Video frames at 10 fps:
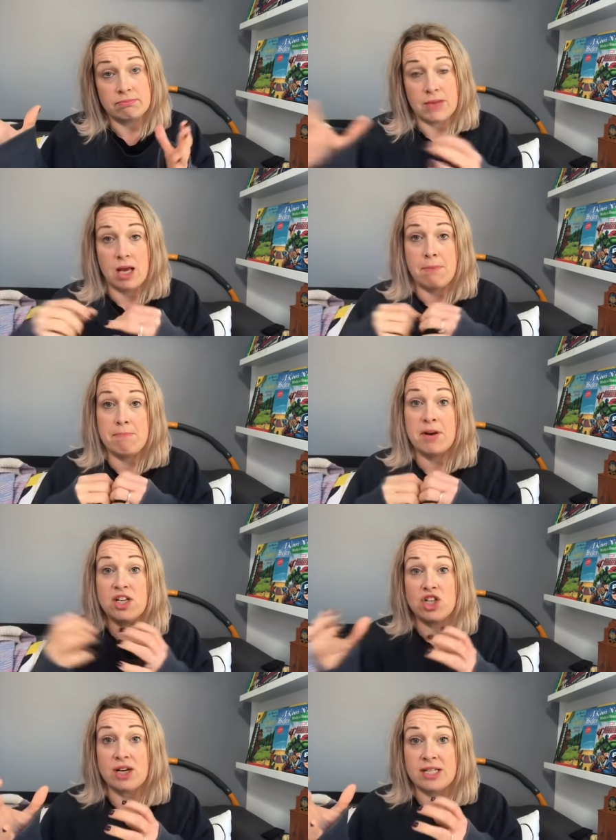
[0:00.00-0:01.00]
um,
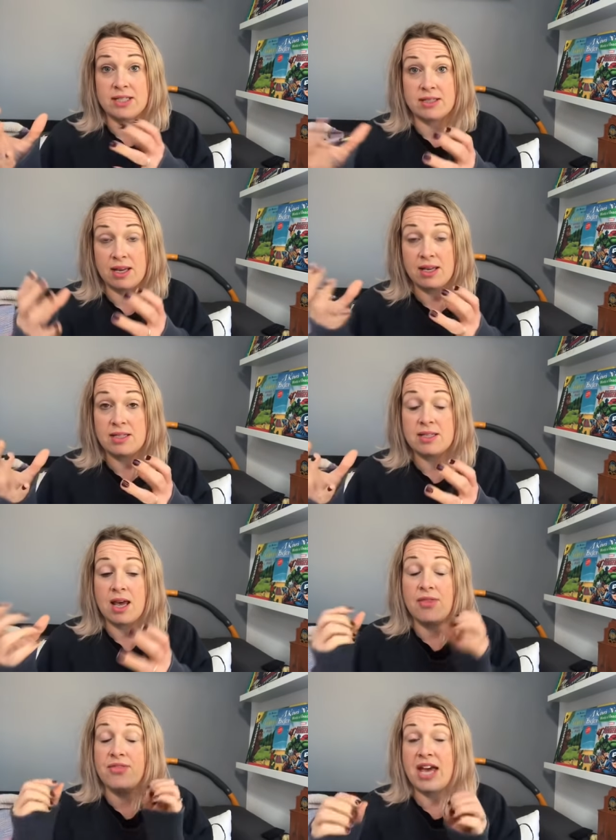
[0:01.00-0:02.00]
monetizes it,
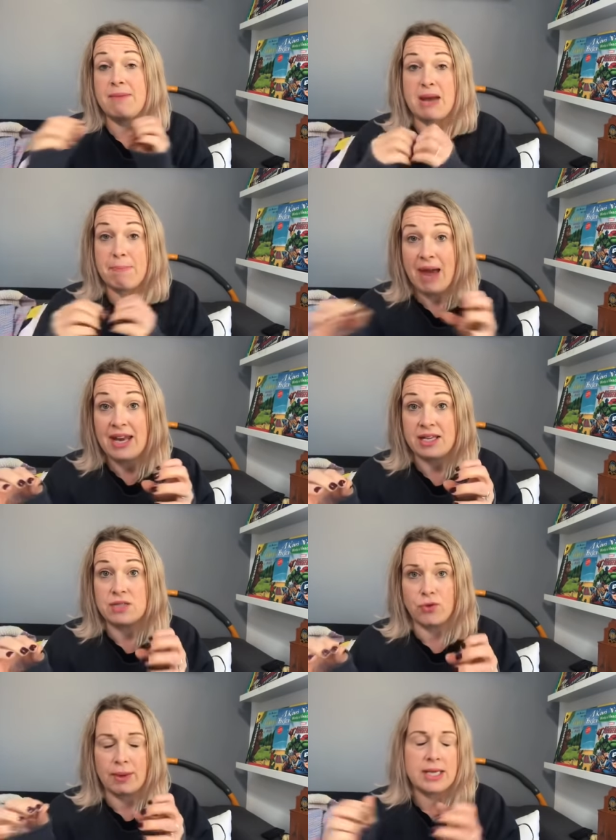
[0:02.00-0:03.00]
they make pennies
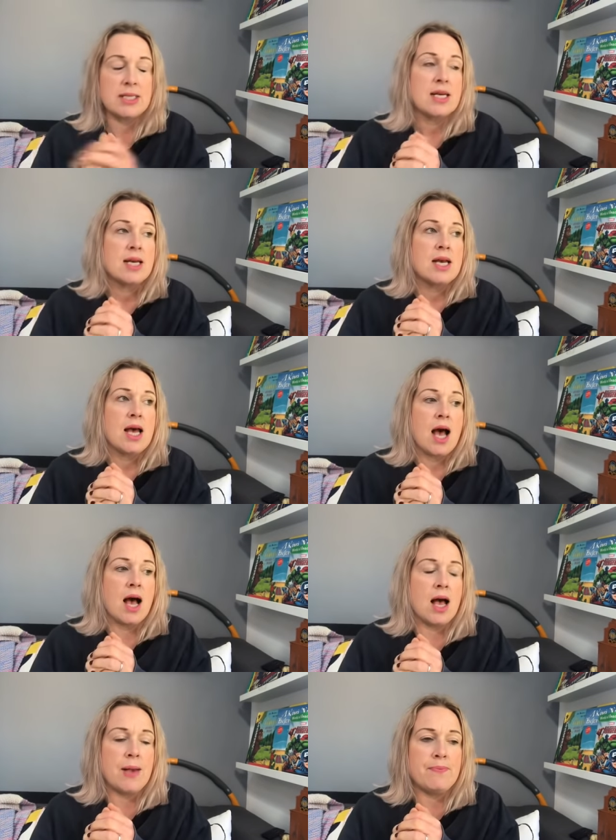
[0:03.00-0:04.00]
from it.
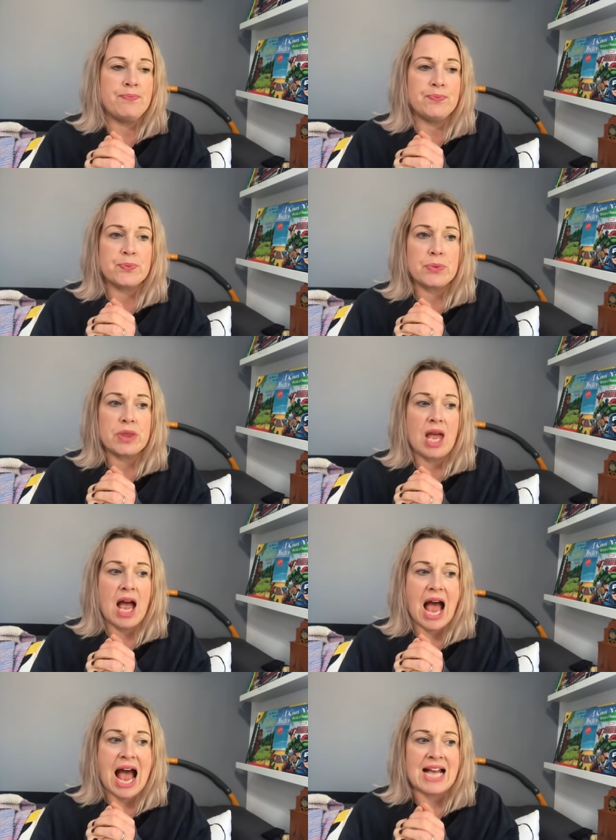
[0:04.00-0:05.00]
Um,
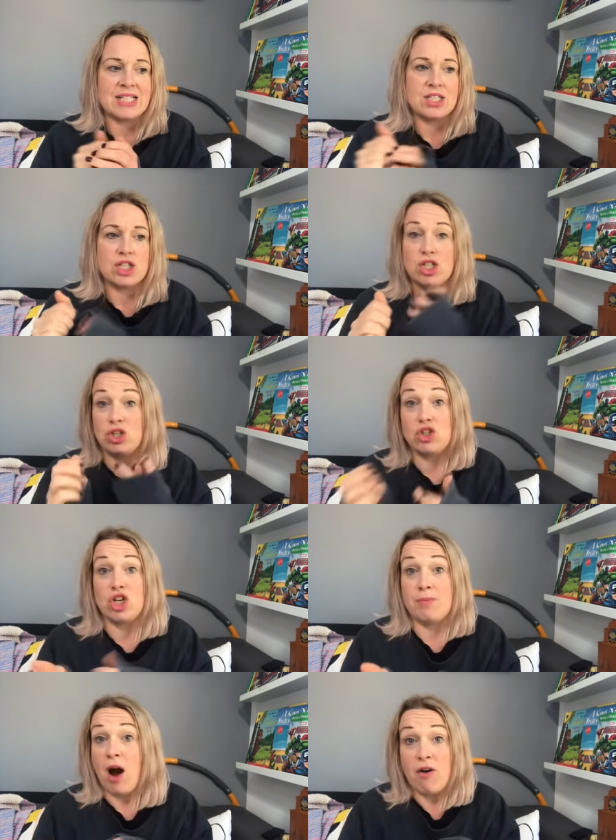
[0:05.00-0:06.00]
and
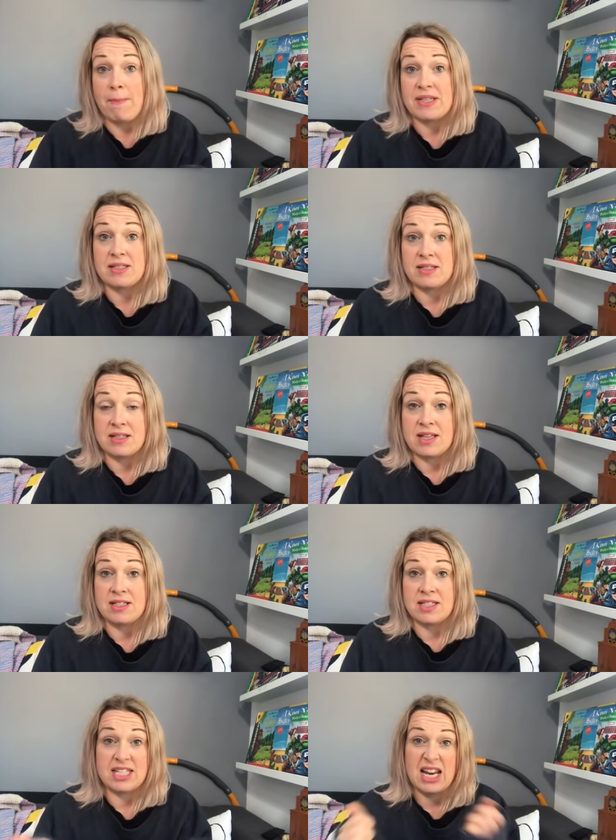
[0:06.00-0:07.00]
YouTube are a business at the
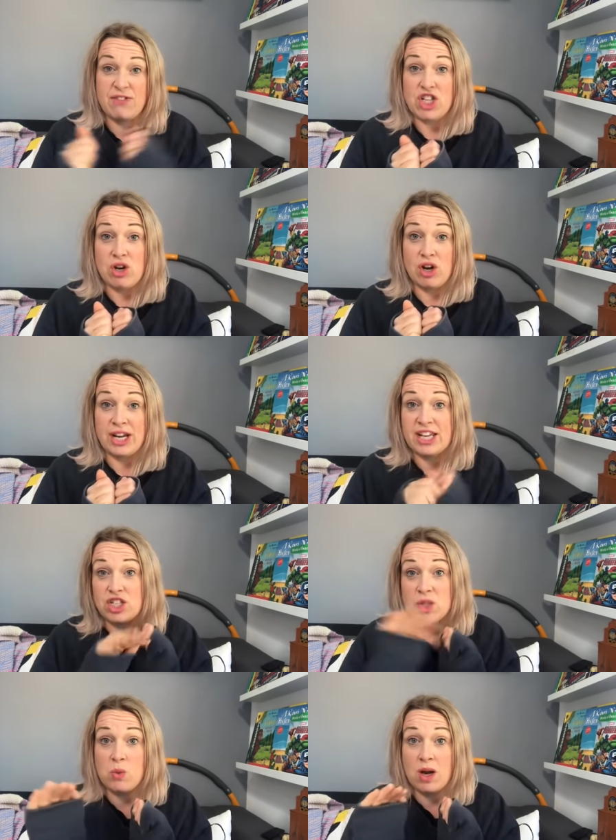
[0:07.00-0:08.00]
end of the day. If you don't like it,
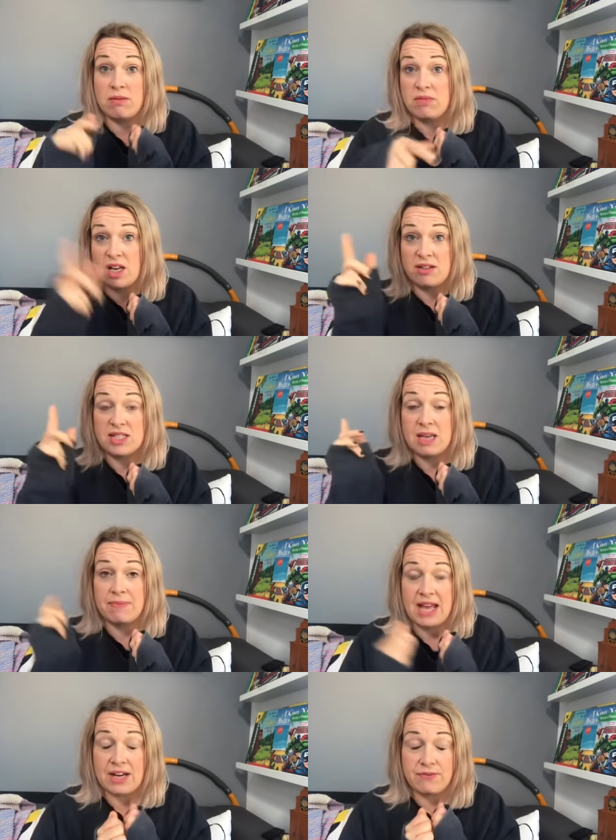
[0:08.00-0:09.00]
just swipe, you know, skip
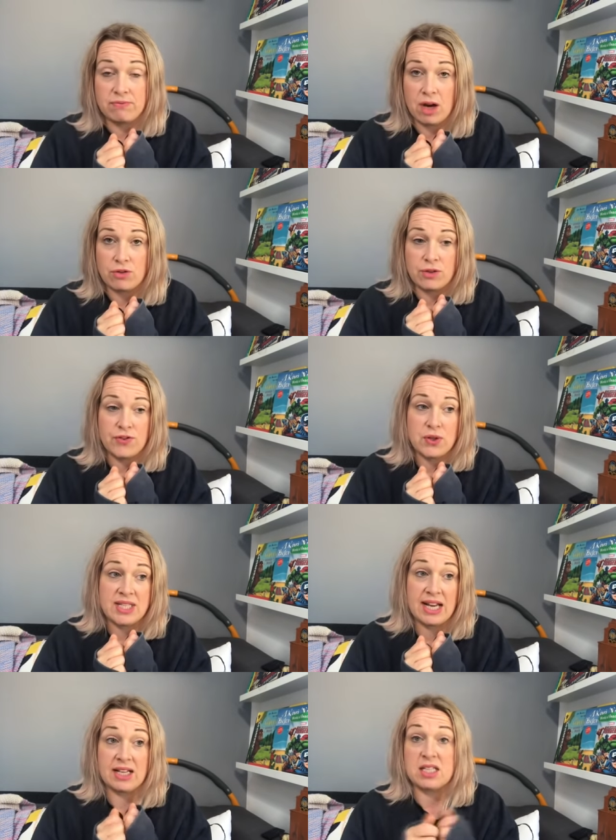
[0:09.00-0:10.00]
the ad after a few
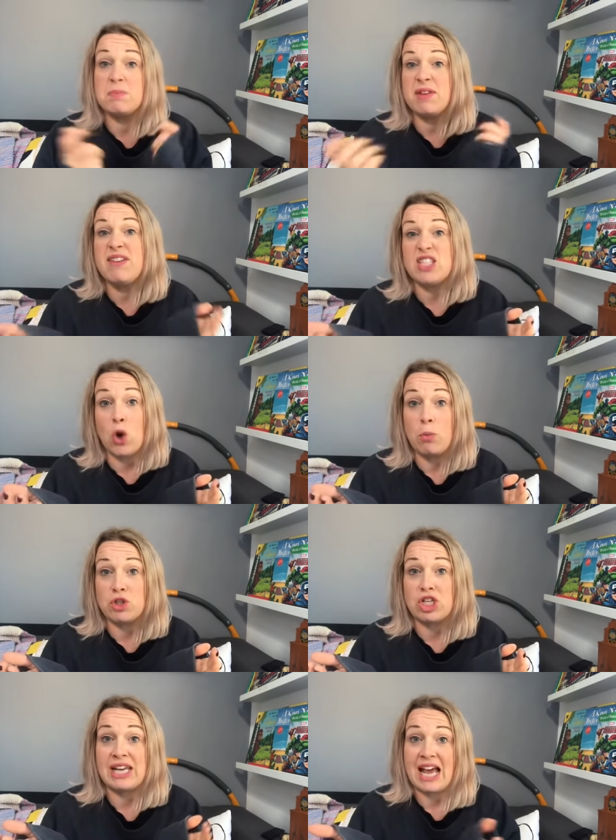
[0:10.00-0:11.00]
seconds. But there is an
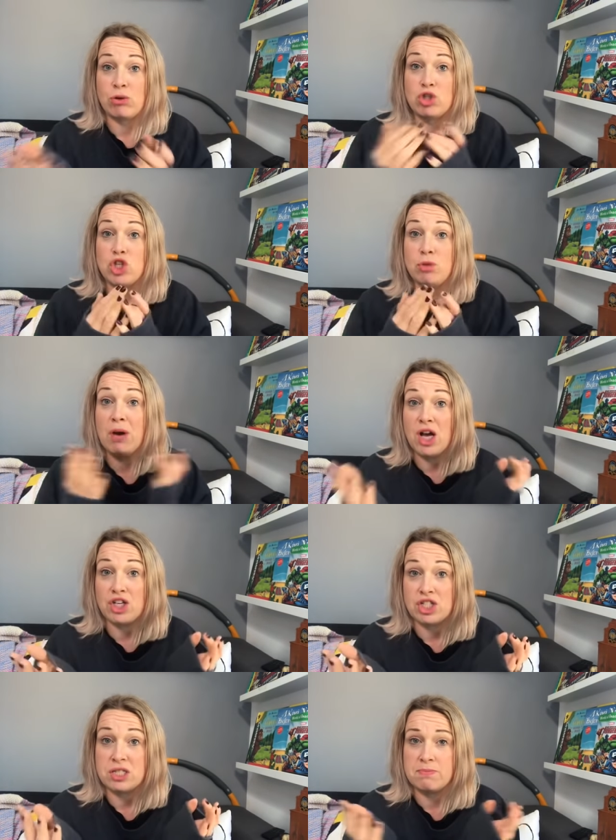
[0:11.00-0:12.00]
option now to
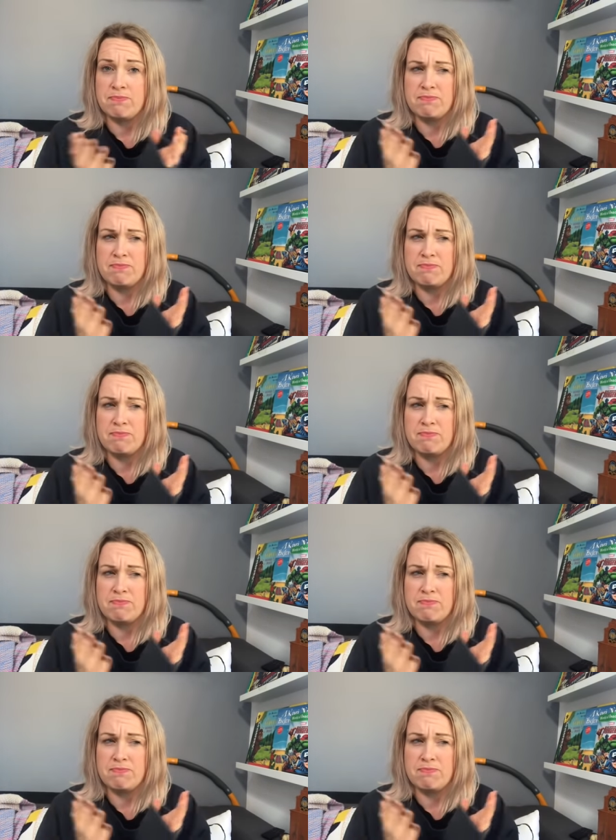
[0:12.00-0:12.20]
purchase